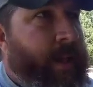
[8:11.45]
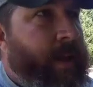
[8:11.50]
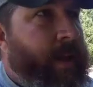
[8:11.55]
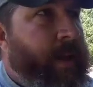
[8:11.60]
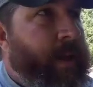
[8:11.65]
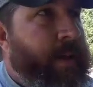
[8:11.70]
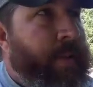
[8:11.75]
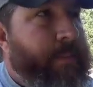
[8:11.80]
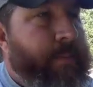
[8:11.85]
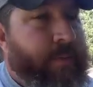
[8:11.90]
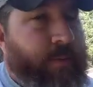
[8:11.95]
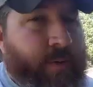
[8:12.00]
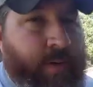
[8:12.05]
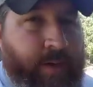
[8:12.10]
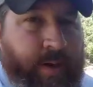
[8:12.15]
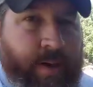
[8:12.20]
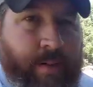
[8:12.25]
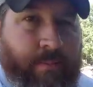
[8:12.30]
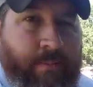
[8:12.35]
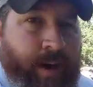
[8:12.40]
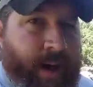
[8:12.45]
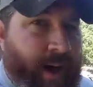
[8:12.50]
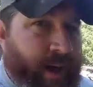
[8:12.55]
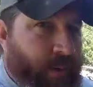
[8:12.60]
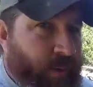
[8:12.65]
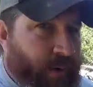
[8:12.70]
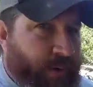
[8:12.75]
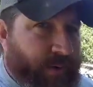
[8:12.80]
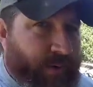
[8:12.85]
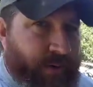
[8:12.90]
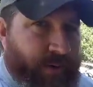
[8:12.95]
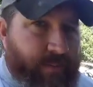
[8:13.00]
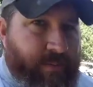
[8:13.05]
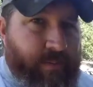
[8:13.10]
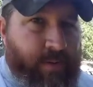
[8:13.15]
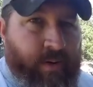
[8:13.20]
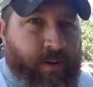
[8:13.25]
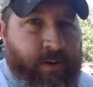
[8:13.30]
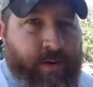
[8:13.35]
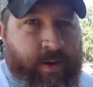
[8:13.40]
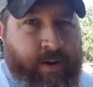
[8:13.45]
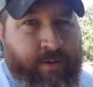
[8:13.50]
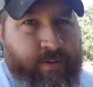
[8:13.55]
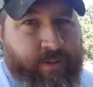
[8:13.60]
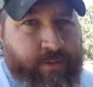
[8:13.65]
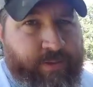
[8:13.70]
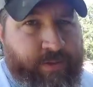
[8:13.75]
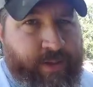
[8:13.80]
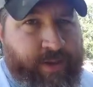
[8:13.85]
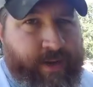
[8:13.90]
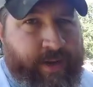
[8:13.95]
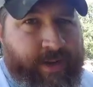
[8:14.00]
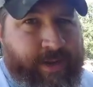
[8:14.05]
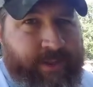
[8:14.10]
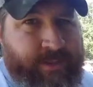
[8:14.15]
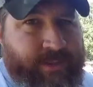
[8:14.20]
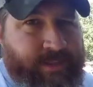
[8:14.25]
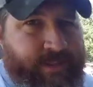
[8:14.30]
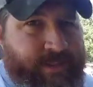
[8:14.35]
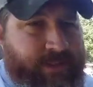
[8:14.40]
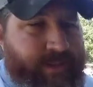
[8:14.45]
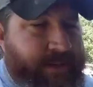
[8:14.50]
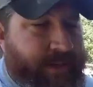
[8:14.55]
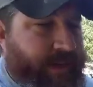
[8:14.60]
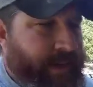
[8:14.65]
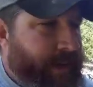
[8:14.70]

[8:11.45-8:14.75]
You can get by with it on other things,